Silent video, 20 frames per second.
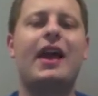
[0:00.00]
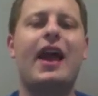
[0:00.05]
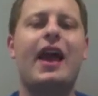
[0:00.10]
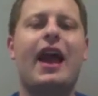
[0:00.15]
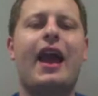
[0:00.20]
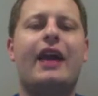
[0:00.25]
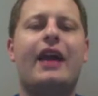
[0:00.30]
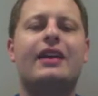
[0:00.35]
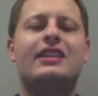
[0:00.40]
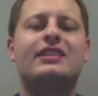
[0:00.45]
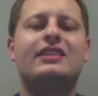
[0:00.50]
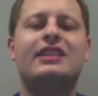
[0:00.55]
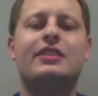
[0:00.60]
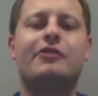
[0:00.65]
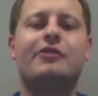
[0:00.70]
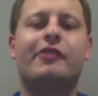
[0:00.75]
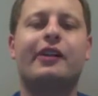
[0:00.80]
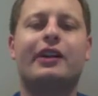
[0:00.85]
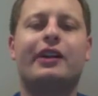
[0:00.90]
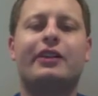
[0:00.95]
and it didn't
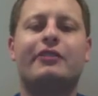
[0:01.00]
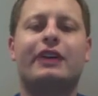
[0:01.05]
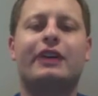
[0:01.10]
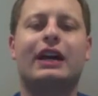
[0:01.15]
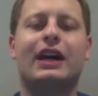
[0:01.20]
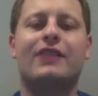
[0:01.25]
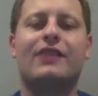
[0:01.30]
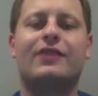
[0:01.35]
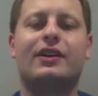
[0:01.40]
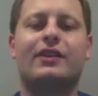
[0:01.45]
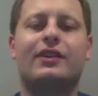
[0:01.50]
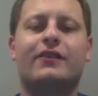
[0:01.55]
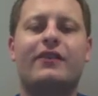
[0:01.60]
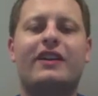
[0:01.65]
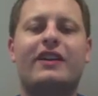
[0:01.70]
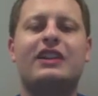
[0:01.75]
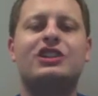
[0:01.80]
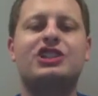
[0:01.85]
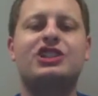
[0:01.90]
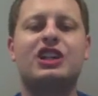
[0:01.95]
really recover,
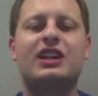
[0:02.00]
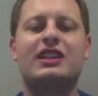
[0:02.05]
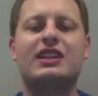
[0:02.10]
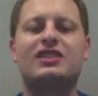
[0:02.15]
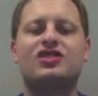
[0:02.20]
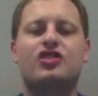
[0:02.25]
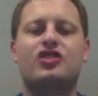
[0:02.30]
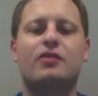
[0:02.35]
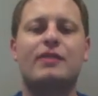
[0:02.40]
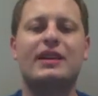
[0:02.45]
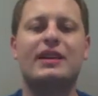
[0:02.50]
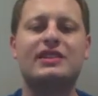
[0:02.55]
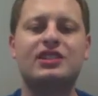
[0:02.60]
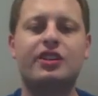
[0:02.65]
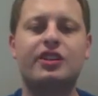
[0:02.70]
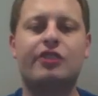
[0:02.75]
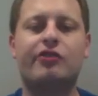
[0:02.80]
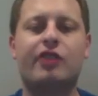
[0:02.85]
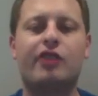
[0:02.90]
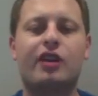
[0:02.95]
finishing its
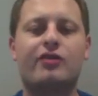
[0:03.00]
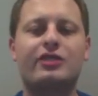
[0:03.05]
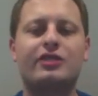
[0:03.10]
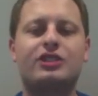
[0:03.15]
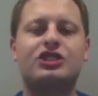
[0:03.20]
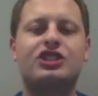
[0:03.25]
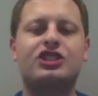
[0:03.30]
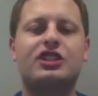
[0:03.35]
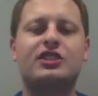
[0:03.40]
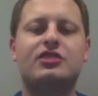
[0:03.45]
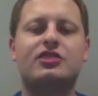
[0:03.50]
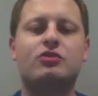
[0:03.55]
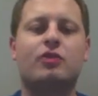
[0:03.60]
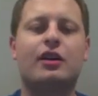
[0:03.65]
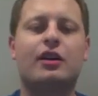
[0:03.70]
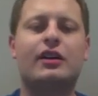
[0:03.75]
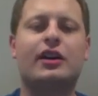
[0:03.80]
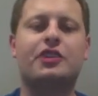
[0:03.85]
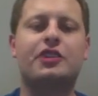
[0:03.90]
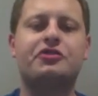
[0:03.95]
domestic run with just
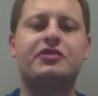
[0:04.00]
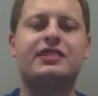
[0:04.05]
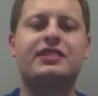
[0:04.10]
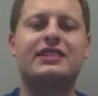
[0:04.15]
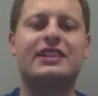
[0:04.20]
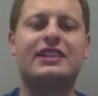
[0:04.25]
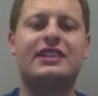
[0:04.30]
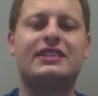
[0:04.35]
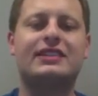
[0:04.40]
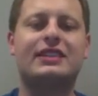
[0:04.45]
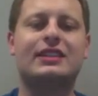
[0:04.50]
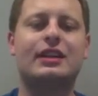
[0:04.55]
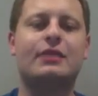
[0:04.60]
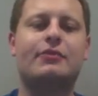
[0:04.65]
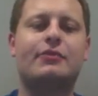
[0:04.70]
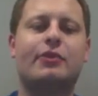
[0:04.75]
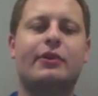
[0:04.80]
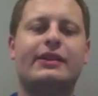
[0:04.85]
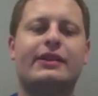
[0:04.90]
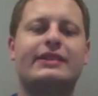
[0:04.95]

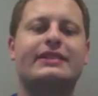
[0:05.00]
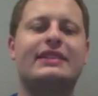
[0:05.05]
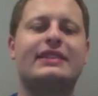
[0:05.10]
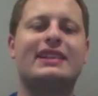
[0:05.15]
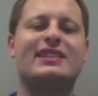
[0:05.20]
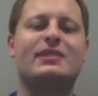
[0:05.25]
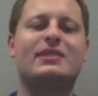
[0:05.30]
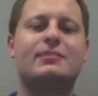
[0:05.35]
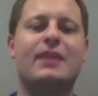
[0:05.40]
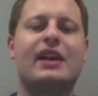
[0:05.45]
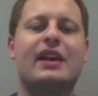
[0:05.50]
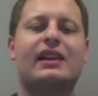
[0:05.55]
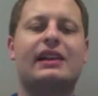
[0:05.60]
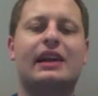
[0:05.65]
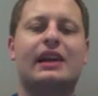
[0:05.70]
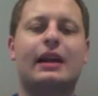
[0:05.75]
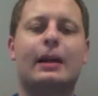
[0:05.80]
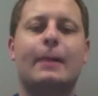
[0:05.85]
116.6 million.